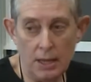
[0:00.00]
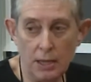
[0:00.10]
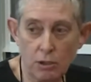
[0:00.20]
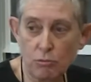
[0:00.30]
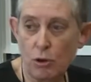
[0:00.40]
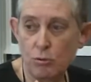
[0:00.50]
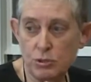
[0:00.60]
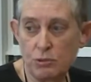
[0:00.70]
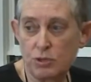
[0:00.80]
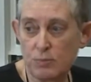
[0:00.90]
It
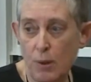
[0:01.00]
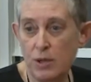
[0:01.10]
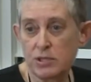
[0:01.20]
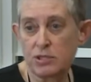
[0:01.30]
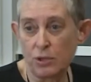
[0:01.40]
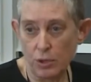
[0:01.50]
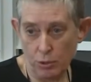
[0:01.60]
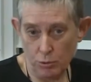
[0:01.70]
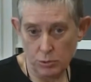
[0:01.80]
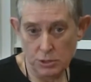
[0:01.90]
grows in response to
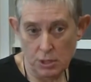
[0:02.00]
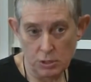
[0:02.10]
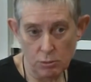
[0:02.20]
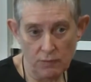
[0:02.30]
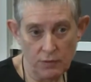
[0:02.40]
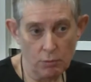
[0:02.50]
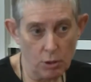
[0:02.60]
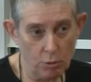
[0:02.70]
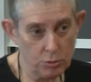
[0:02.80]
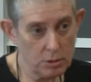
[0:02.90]
loads. So if you
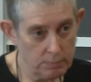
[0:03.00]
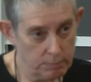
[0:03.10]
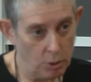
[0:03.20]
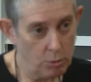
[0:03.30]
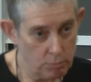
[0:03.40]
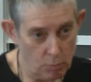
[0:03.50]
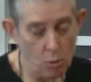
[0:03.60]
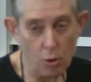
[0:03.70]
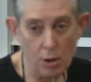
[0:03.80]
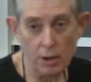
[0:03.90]
load your bone
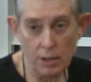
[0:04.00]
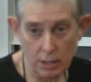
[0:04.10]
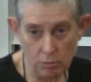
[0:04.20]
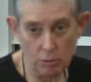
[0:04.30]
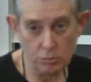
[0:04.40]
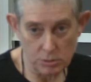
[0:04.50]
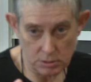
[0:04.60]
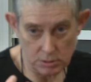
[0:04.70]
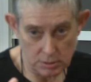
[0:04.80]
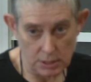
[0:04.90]
more, it
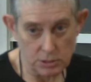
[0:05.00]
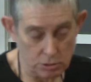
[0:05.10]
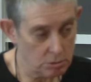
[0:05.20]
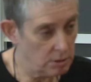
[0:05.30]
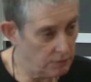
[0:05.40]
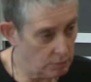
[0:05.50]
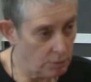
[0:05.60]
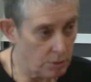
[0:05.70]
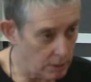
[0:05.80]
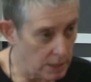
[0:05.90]
grows denser, and if you
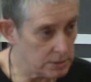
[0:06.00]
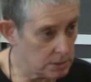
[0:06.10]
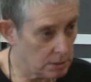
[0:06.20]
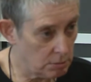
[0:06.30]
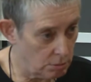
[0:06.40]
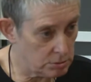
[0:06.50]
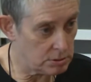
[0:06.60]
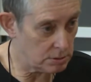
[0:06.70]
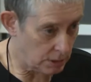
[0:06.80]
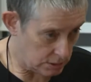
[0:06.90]
load it less, it
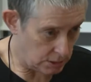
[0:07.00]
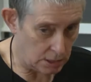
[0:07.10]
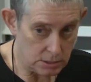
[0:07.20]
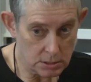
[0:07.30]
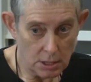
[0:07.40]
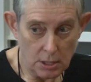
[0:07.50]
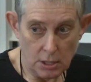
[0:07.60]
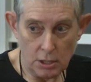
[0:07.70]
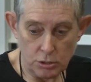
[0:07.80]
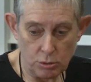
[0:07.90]
grows less dense.
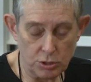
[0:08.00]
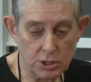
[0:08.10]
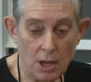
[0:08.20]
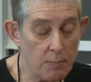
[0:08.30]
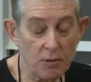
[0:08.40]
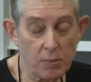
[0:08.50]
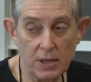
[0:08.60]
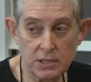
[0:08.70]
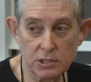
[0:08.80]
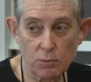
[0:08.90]
So there's a couple of
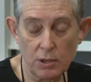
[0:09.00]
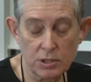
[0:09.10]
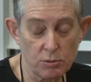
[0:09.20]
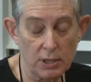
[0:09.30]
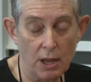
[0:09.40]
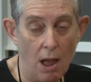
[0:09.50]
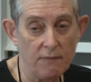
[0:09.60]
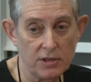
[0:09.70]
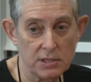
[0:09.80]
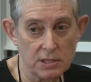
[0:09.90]
places where it's really
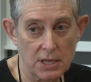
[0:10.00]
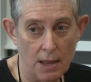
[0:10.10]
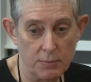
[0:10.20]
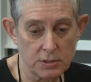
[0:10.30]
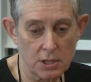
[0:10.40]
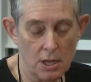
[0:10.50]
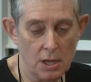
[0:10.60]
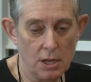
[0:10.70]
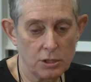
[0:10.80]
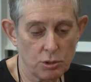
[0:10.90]
obvious that this happens.
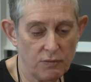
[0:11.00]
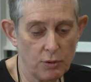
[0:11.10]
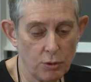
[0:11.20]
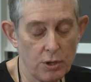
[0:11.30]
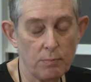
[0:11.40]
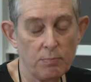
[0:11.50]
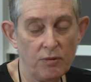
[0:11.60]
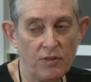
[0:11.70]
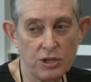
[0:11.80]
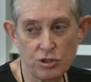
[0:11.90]
So if you look at
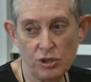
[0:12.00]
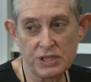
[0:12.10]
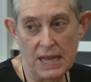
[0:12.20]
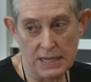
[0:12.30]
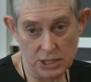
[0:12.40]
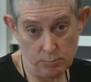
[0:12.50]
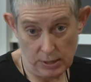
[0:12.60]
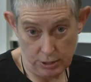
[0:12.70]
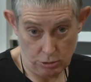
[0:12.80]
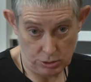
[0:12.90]
professional tennis
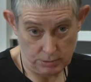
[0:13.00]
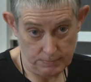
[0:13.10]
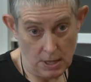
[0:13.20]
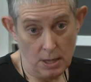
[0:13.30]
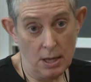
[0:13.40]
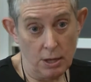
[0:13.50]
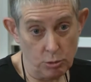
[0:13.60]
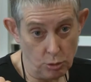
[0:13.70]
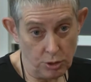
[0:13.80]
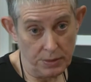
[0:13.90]
players and
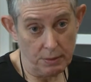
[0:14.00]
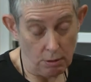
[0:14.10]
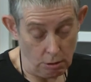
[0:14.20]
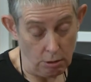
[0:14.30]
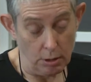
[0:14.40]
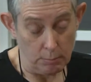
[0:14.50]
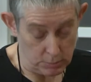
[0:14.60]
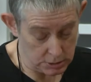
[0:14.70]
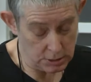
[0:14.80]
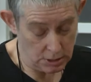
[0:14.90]
you look at their
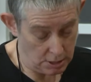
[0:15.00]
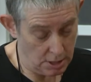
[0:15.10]
arms,